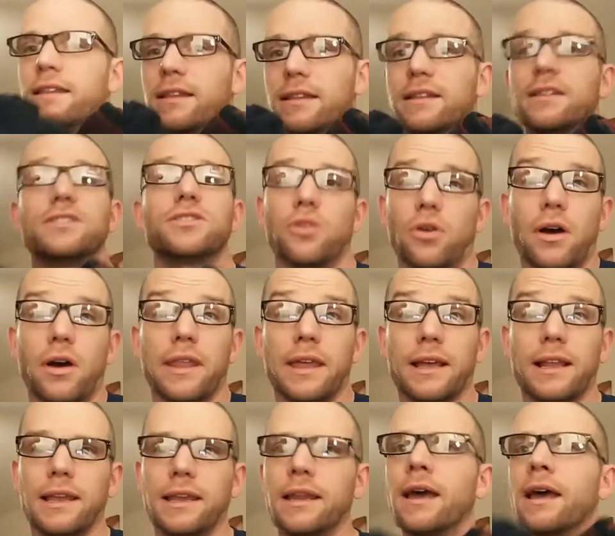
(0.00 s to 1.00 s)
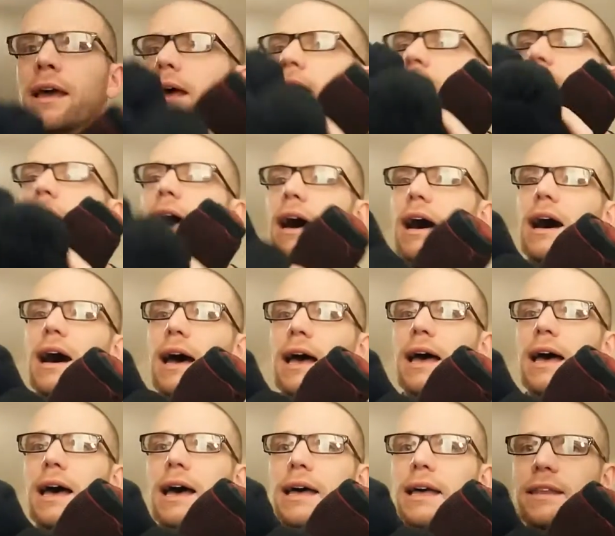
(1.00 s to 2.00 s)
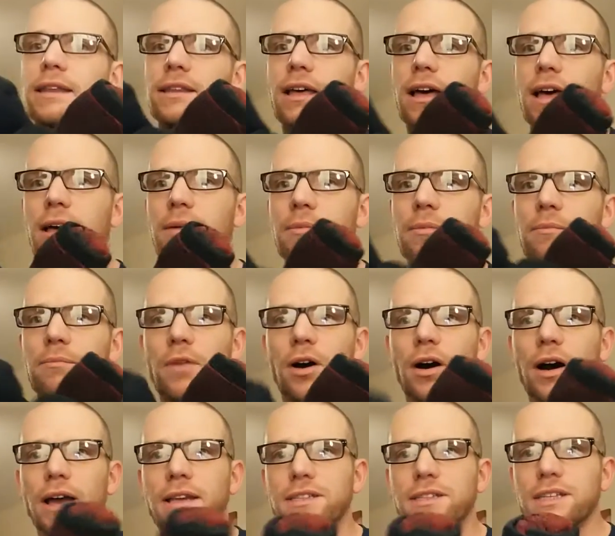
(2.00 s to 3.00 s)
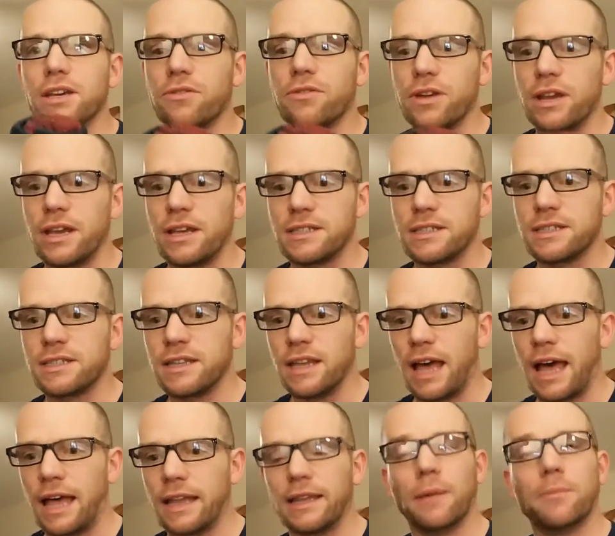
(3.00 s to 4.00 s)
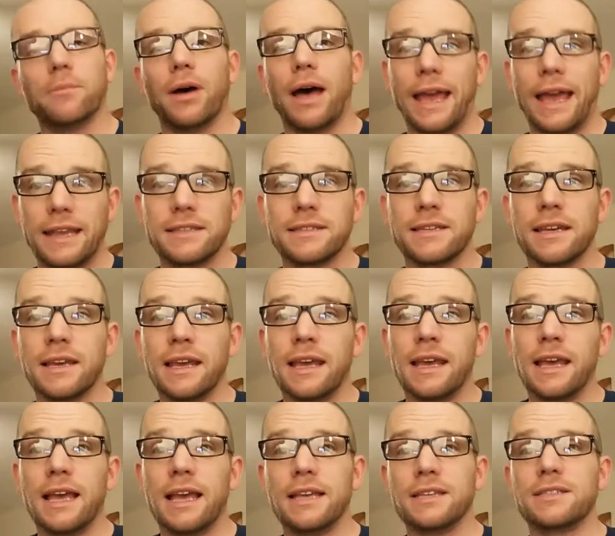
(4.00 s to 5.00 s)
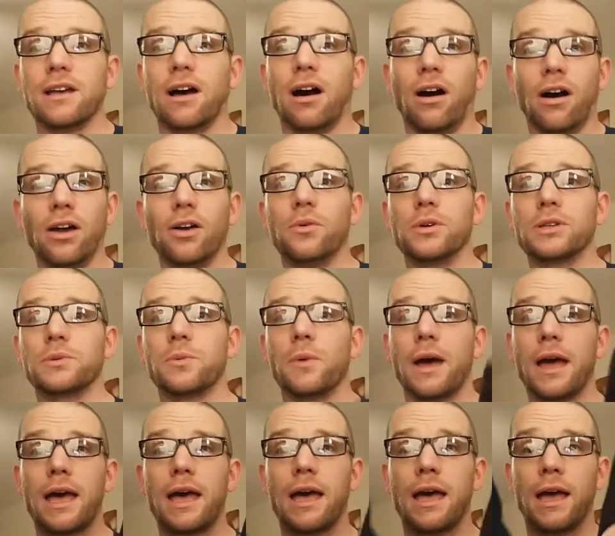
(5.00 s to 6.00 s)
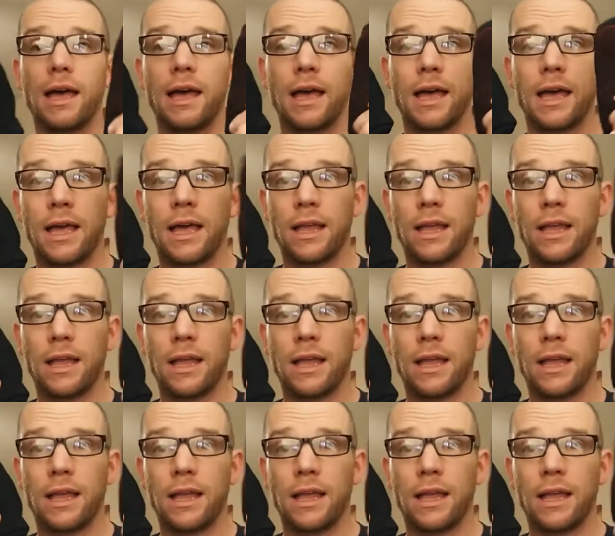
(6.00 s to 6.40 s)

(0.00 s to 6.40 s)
It's all right, they're clean. My secret is, at number eight, is that I always wear